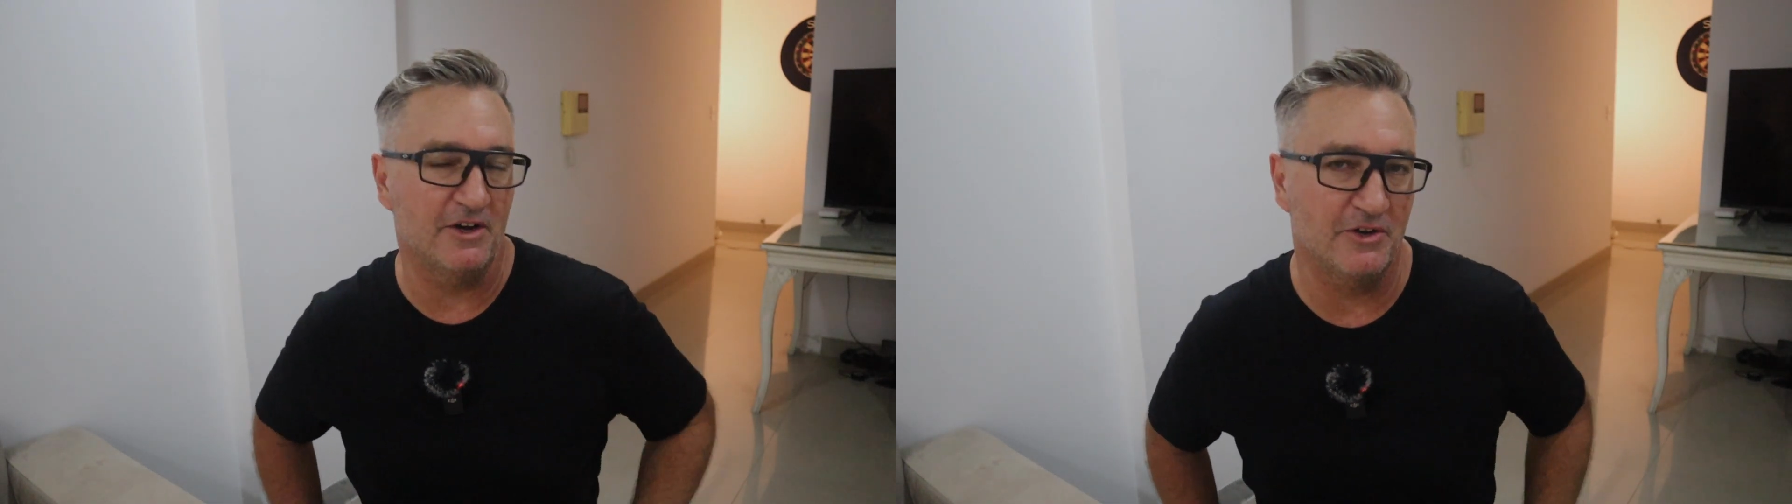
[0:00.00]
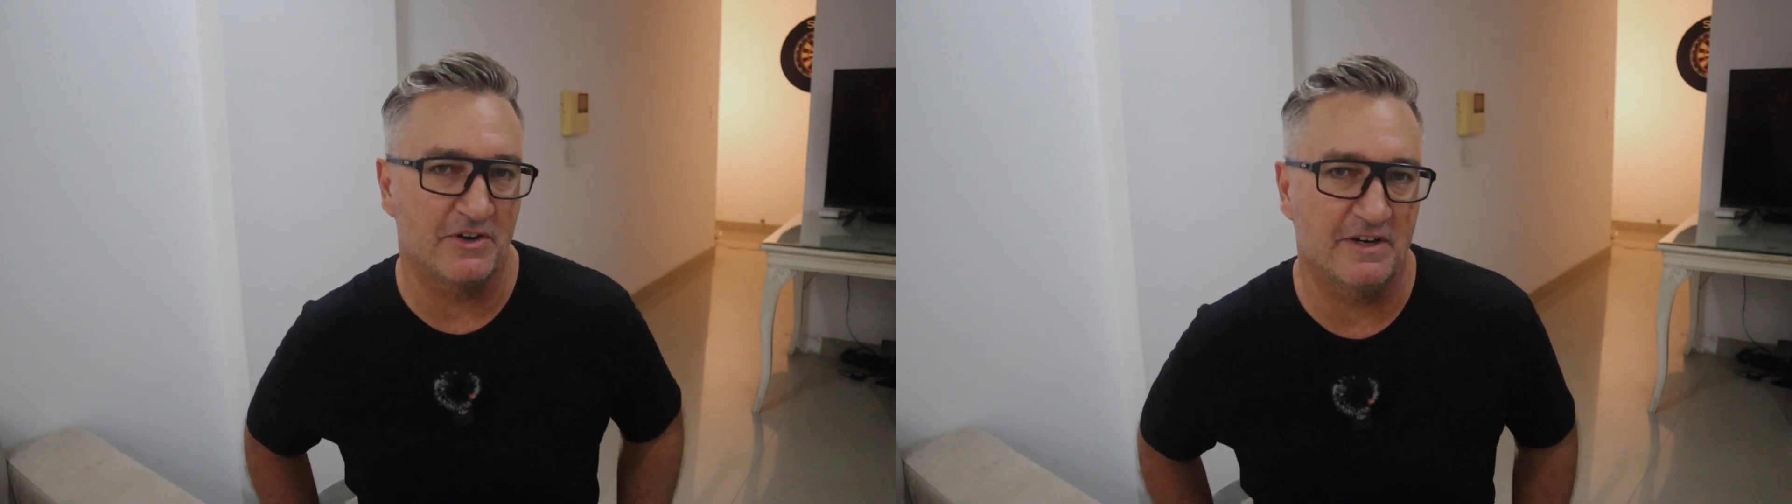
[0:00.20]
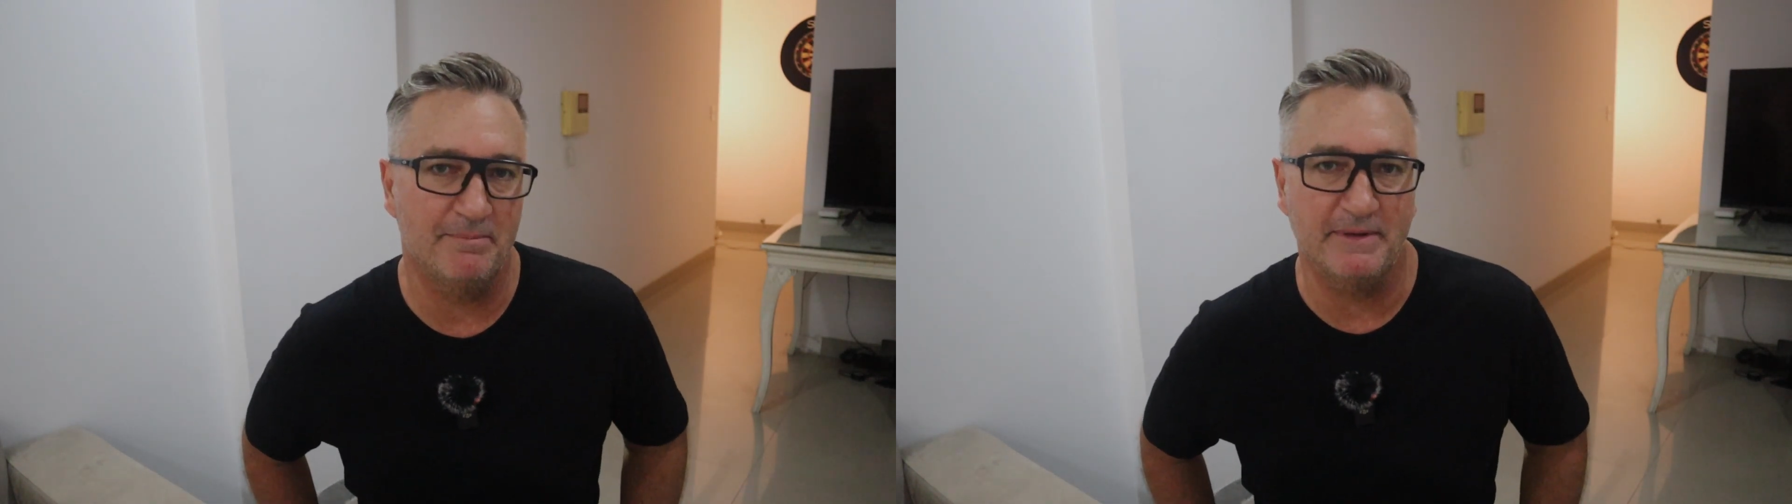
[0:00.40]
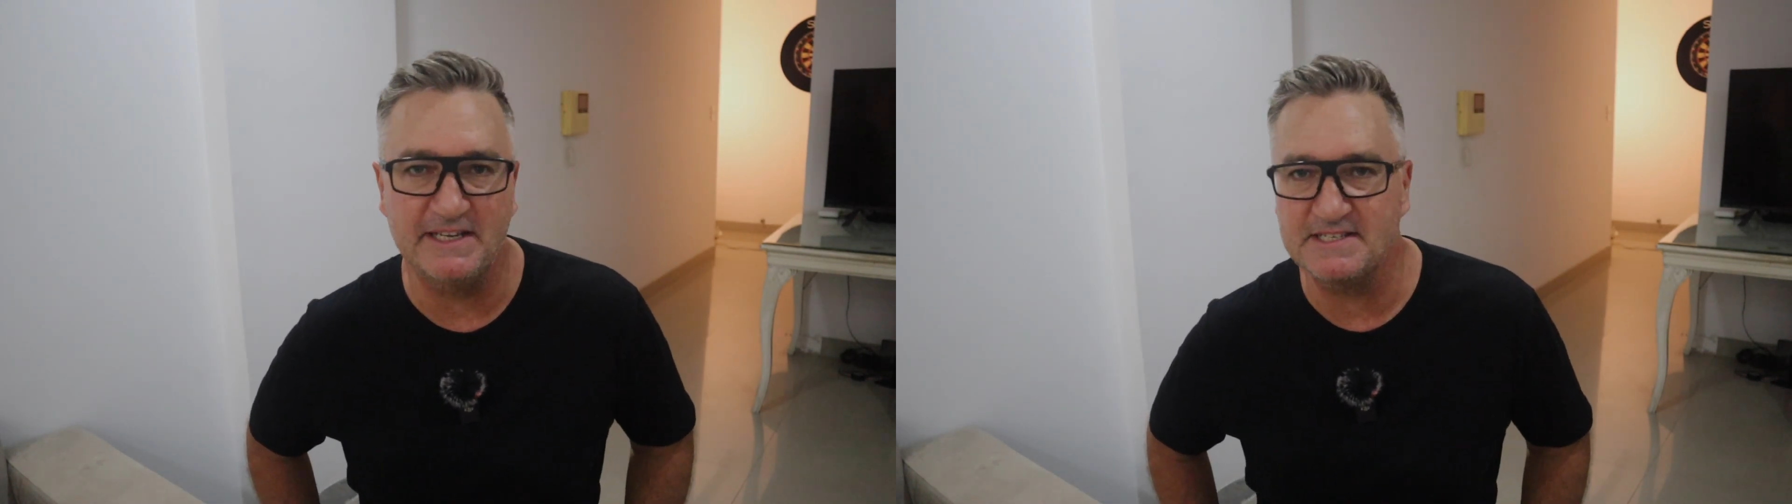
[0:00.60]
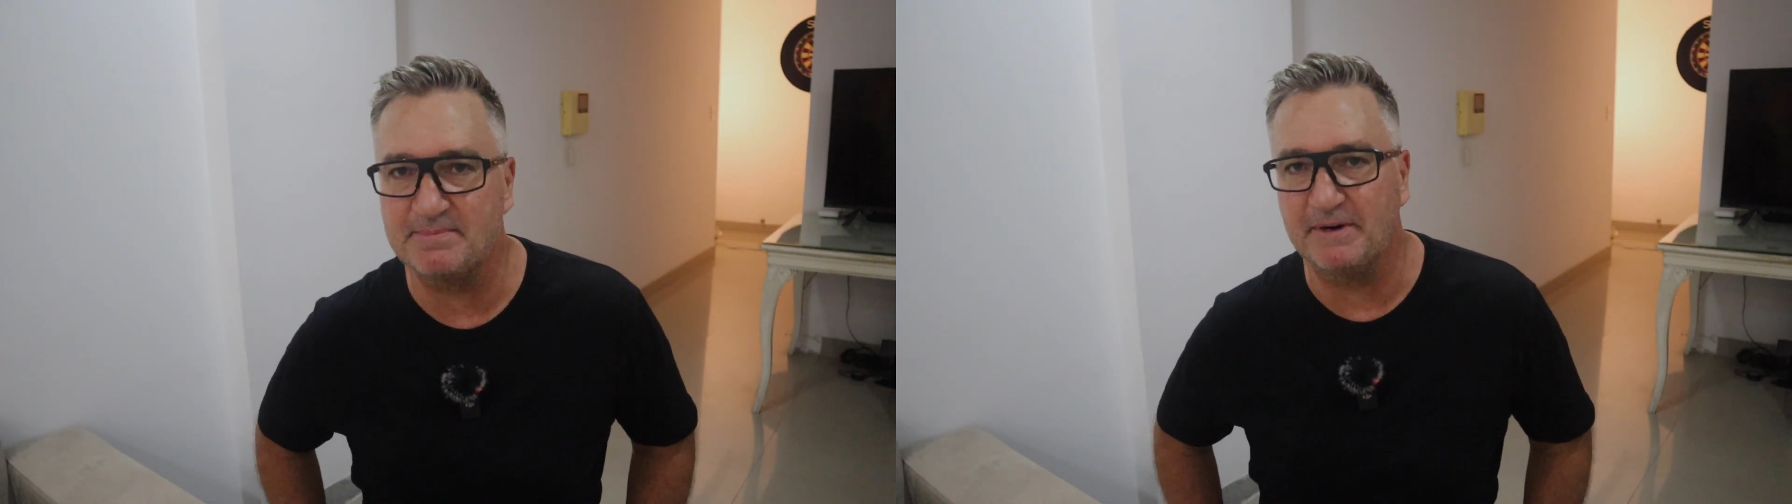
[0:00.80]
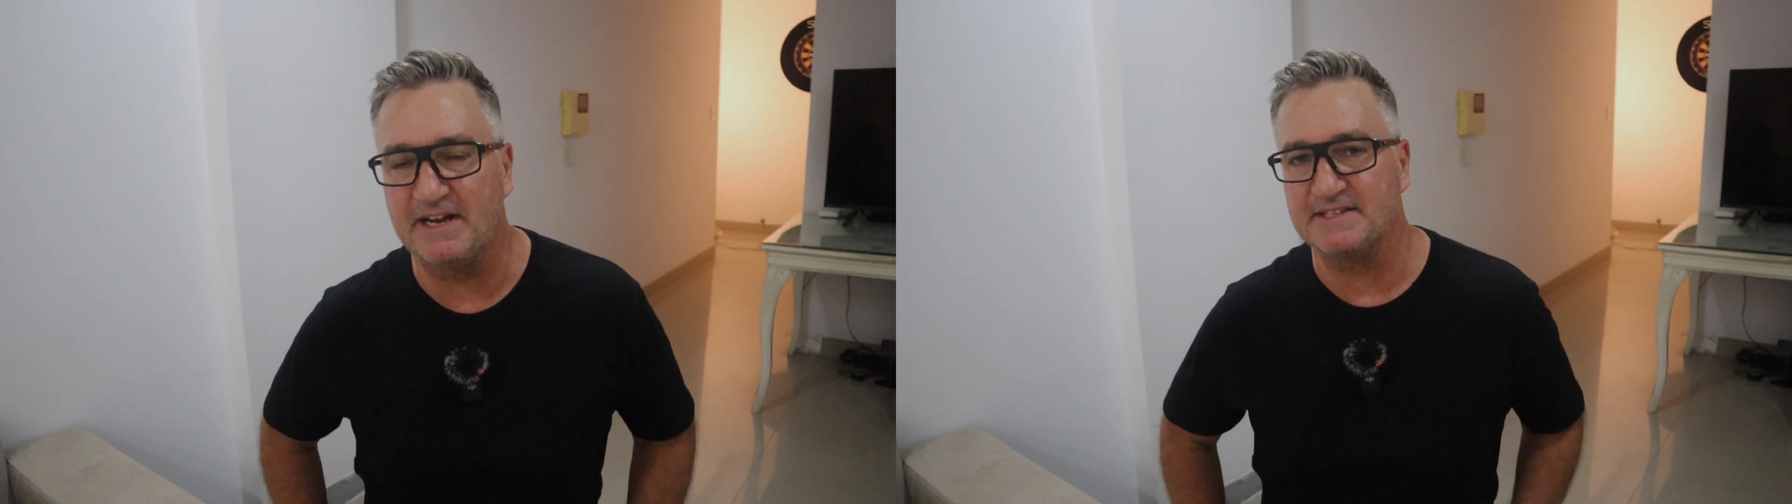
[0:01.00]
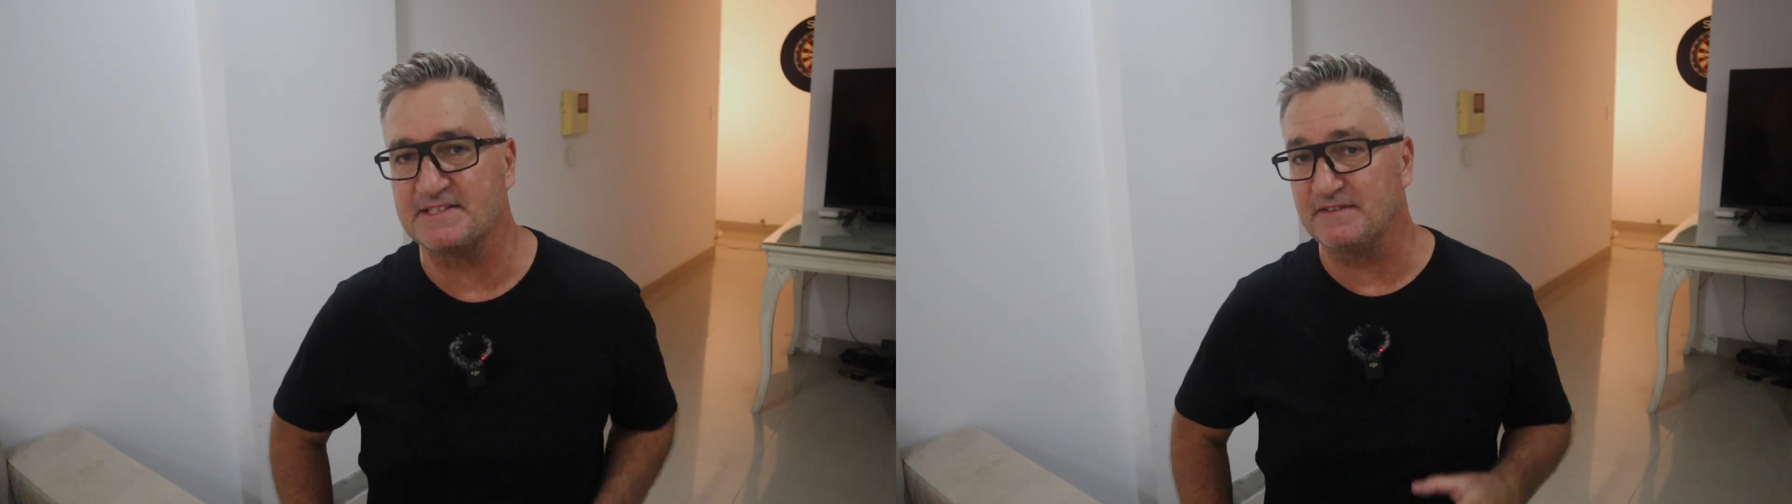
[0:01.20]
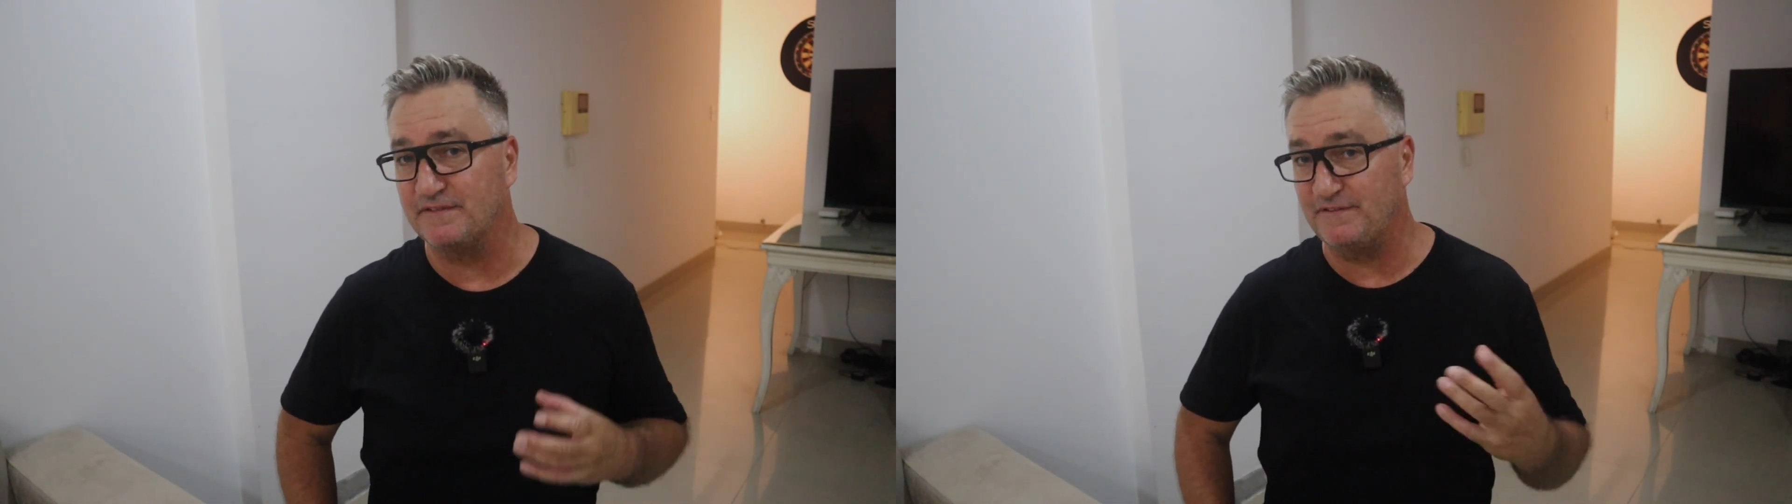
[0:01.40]
okra, bean
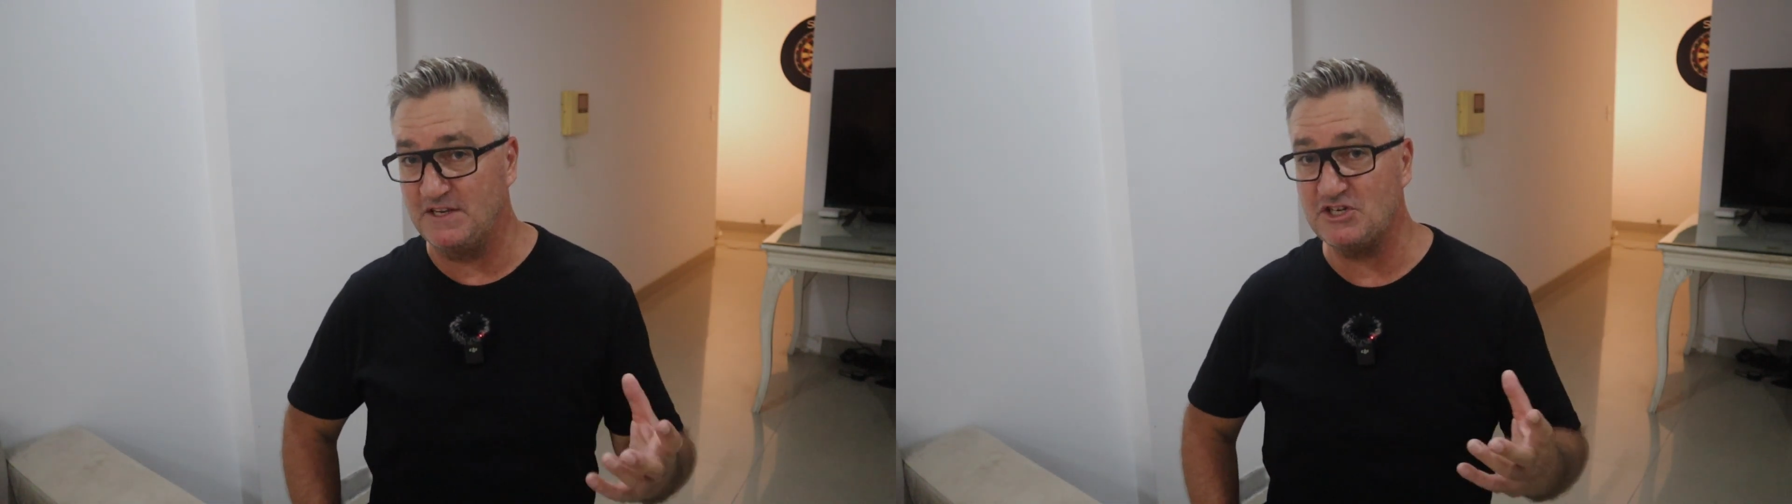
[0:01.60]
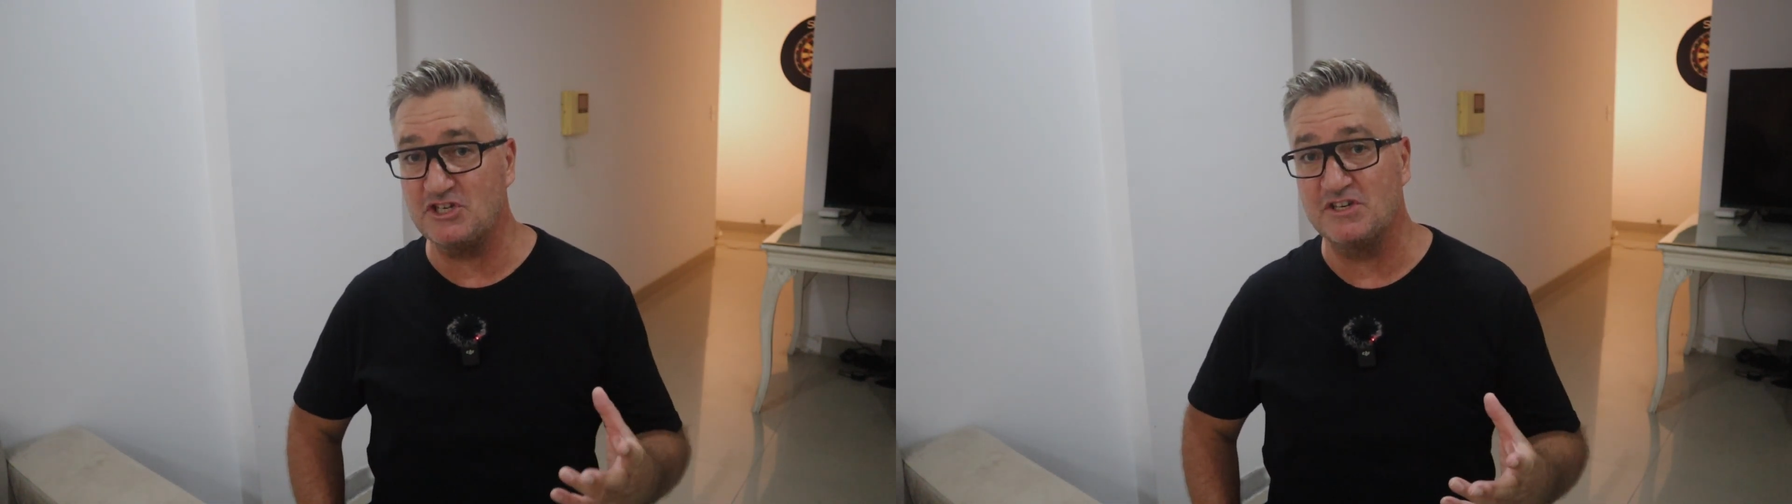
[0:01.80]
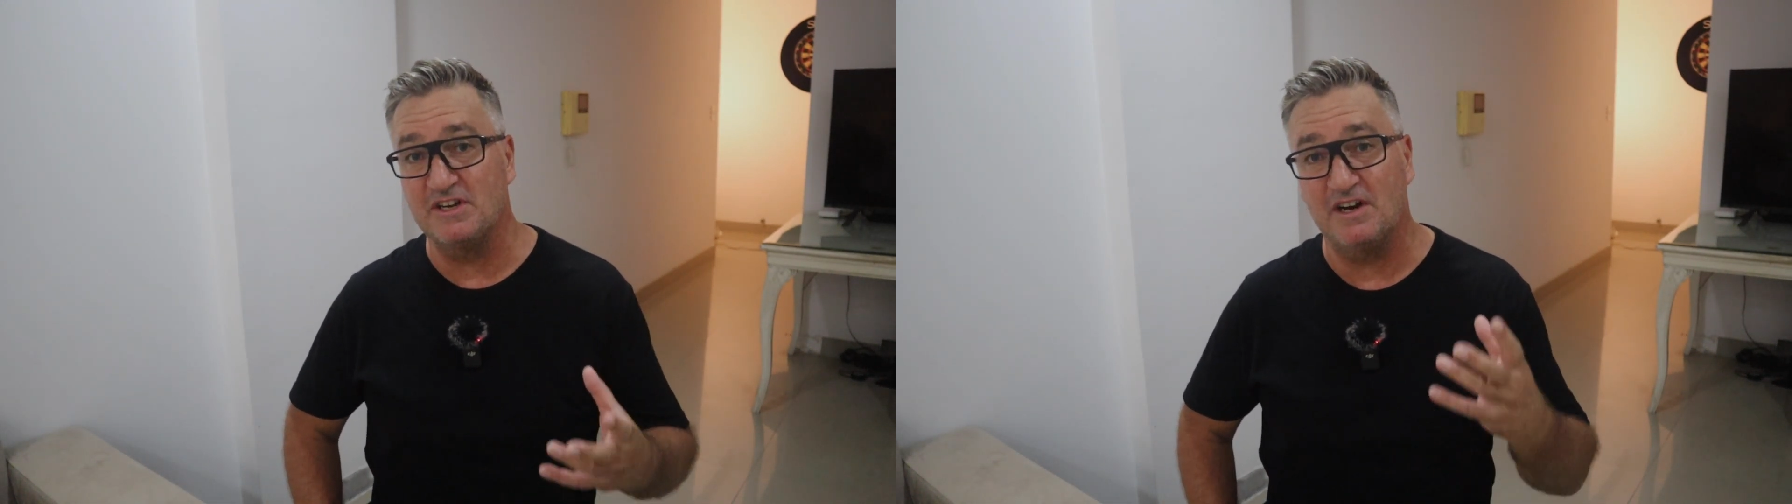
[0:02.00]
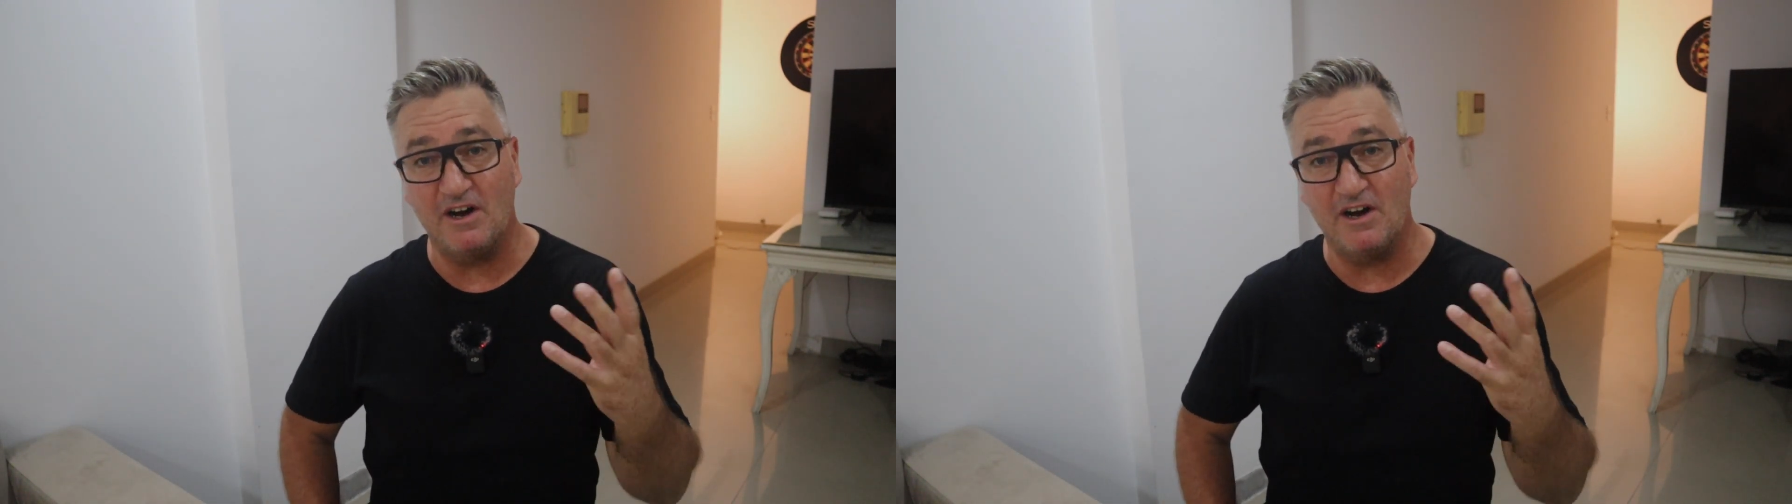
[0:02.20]
sprouts and fish,